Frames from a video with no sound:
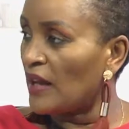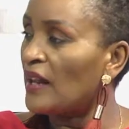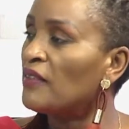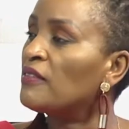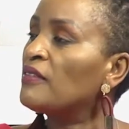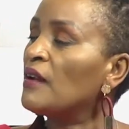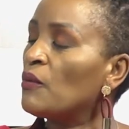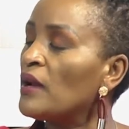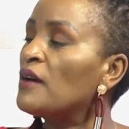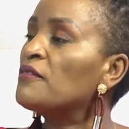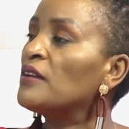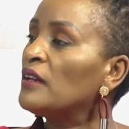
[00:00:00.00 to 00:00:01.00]
And I think we
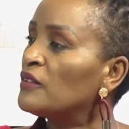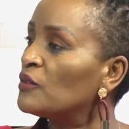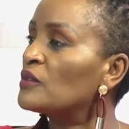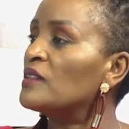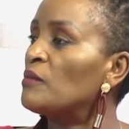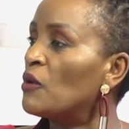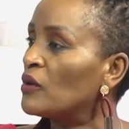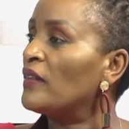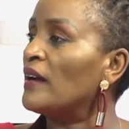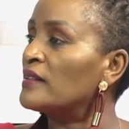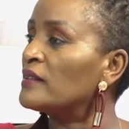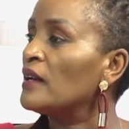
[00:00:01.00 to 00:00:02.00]
have really talked about that.